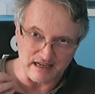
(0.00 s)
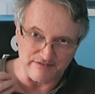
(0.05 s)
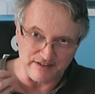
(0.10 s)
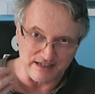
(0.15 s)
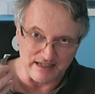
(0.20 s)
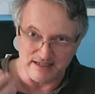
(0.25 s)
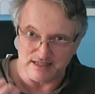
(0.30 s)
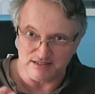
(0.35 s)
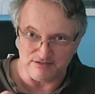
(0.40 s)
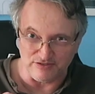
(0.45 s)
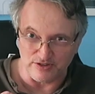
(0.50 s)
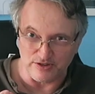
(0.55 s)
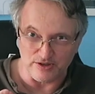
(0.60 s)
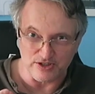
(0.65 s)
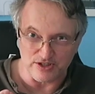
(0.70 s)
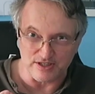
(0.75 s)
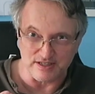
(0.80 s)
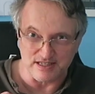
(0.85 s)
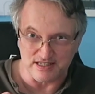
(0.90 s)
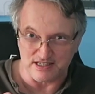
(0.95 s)
have at least
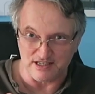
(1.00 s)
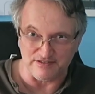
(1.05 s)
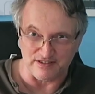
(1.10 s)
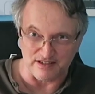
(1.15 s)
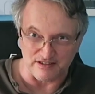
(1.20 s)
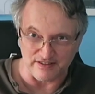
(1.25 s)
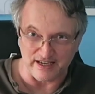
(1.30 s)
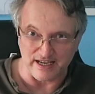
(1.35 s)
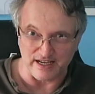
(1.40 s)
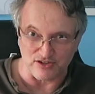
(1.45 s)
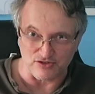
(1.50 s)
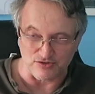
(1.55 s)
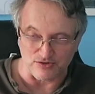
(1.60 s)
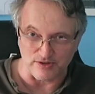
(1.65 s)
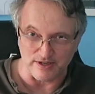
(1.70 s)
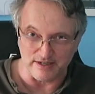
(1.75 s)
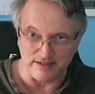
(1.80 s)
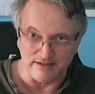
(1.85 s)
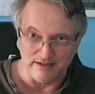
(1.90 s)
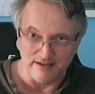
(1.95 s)
version 7 of
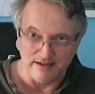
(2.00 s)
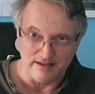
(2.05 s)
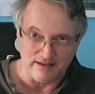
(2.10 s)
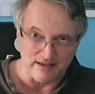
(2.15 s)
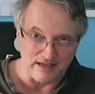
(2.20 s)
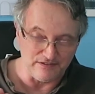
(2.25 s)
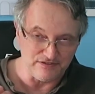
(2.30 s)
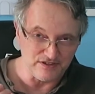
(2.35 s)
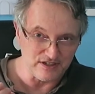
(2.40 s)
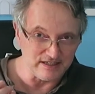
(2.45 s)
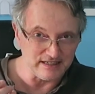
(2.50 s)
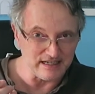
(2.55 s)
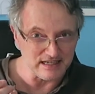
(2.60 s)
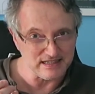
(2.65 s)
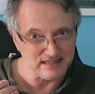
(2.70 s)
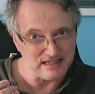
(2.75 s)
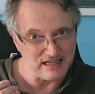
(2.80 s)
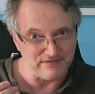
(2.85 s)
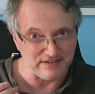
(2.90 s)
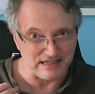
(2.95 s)
Android, if she
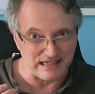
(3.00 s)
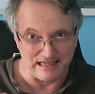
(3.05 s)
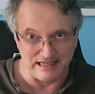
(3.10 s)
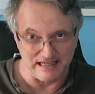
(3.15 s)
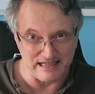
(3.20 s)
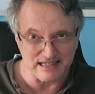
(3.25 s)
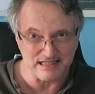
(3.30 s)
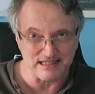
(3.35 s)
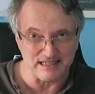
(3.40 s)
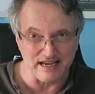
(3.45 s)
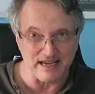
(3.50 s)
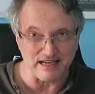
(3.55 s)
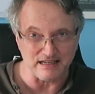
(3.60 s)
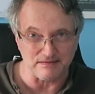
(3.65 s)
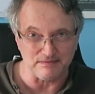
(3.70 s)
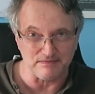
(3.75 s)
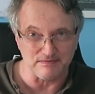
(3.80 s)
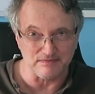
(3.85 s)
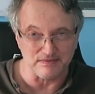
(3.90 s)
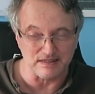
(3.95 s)
doesn't have at least
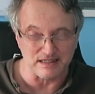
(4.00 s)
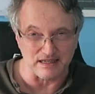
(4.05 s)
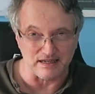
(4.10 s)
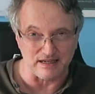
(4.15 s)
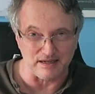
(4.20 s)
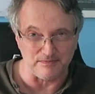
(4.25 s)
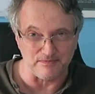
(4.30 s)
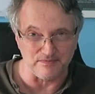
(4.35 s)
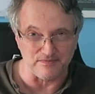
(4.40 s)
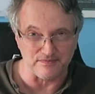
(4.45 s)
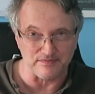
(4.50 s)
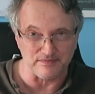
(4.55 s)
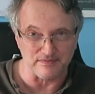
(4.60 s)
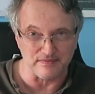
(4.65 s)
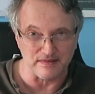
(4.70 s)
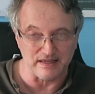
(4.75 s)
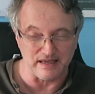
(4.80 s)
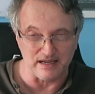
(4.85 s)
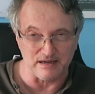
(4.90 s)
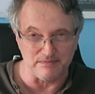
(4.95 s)
8
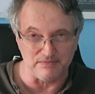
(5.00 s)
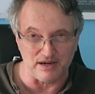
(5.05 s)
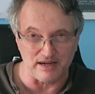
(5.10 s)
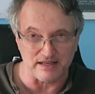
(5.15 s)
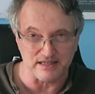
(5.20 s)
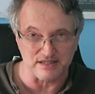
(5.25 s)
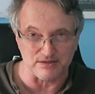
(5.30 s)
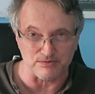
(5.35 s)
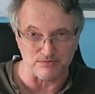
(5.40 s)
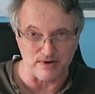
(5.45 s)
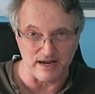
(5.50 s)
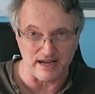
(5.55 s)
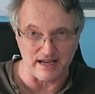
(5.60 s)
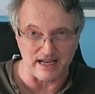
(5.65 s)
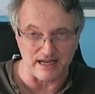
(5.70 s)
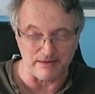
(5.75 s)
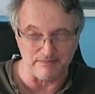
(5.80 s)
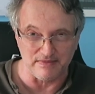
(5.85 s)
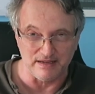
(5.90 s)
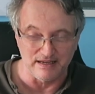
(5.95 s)
gigabytes of
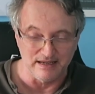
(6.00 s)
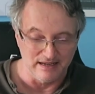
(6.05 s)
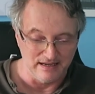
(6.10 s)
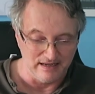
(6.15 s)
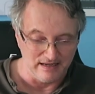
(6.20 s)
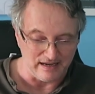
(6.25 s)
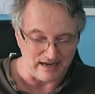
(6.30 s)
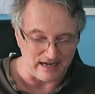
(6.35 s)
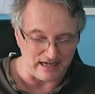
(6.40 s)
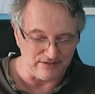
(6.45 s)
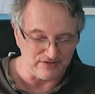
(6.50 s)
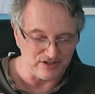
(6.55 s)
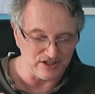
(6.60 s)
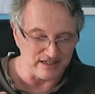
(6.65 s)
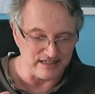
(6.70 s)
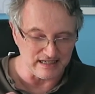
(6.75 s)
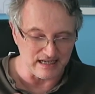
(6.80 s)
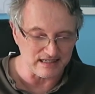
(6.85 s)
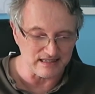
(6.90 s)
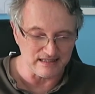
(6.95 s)
RAM, and if
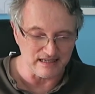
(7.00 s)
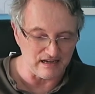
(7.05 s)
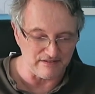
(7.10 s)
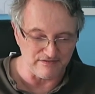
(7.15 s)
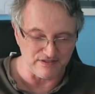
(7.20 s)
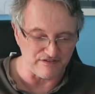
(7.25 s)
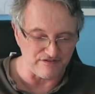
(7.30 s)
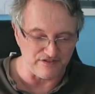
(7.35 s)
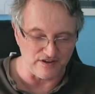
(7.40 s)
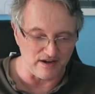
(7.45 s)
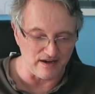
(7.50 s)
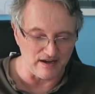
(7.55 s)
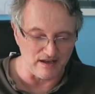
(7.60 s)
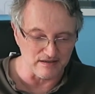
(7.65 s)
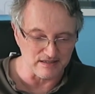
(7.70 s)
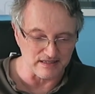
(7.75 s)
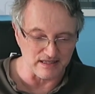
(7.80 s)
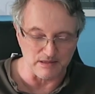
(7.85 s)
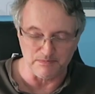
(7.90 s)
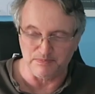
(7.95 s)
she doesn't have the
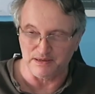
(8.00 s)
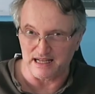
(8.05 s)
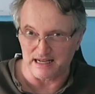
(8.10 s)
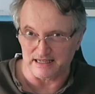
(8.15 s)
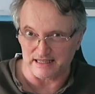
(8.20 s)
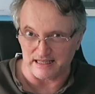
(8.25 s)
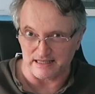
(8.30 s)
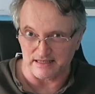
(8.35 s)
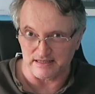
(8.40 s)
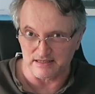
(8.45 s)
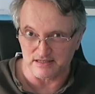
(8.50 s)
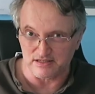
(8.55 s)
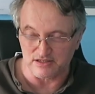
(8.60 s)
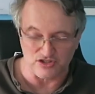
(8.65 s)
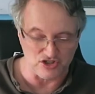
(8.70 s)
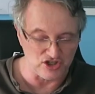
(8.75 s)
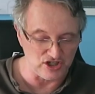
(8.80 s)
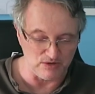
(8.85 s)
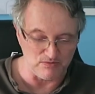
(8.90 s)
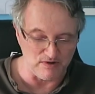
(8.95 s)
files and the
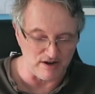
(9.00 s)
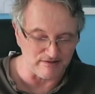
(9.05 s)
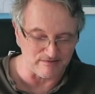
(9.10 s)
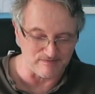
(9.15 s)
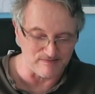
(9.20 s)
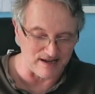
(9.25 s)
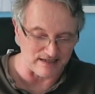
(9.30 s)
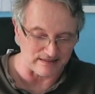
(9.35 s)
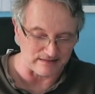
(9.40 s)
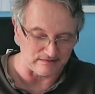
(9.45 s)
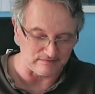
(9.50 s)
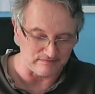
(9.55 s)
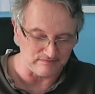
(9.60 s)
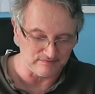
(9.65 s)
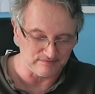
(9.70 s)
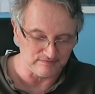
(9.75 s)
plugins, she won't run.